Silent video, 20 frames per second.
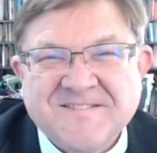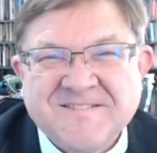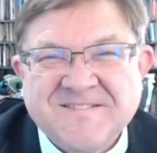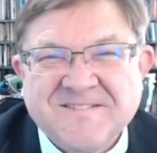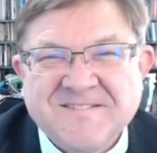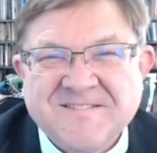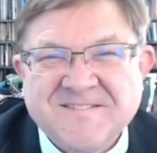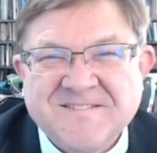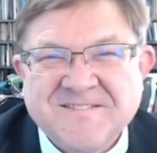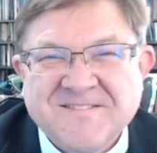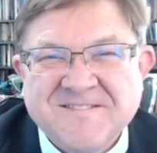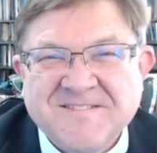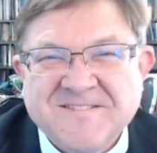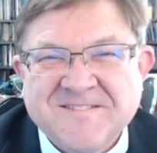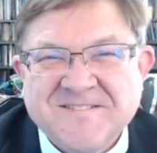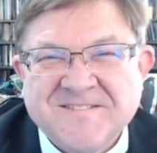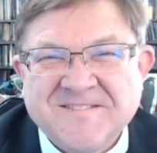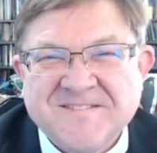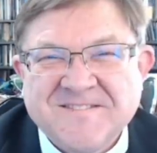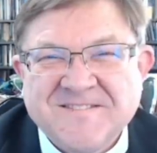
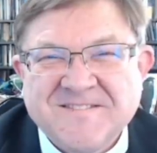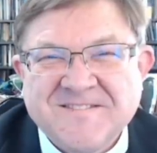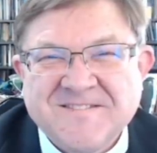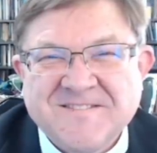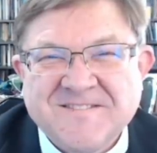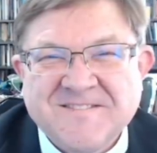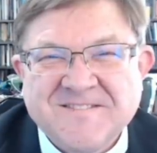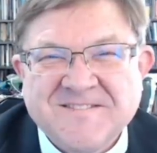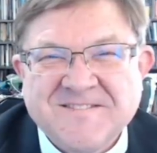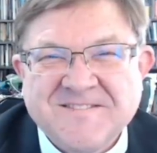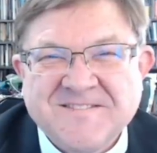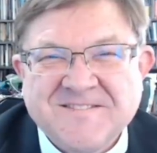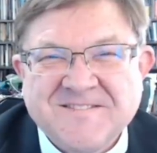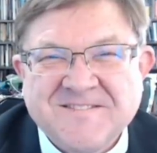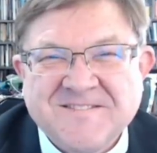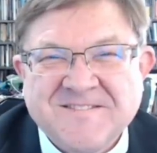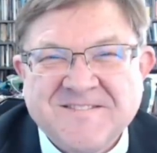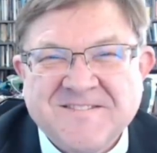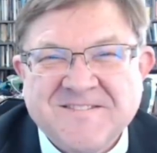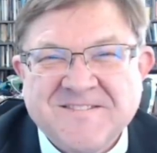
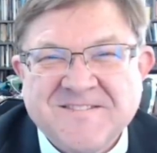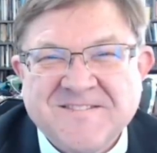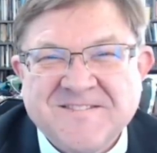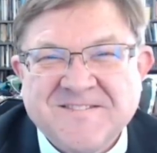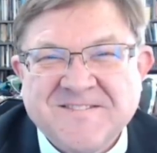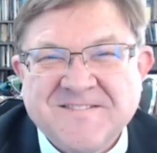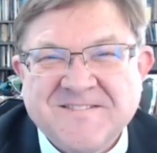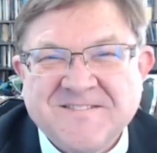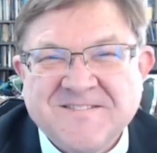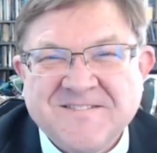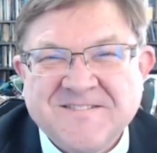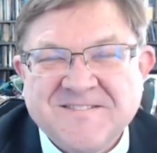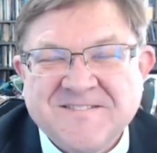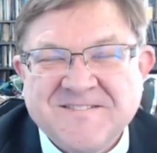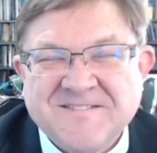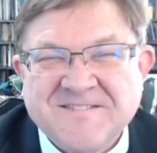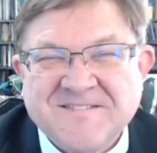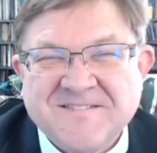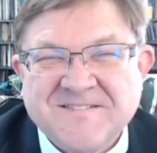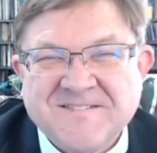
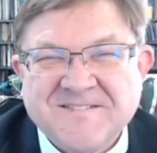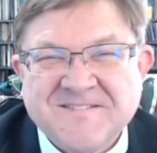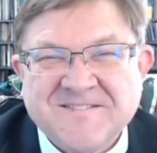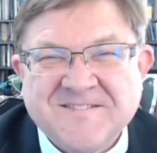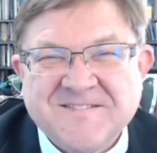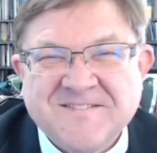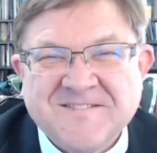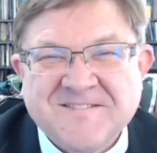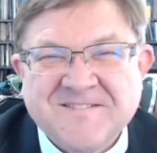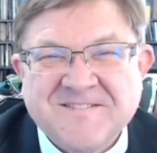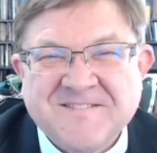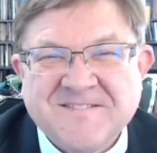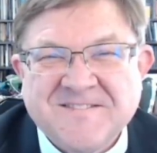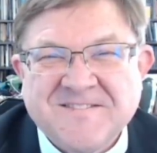[no speech]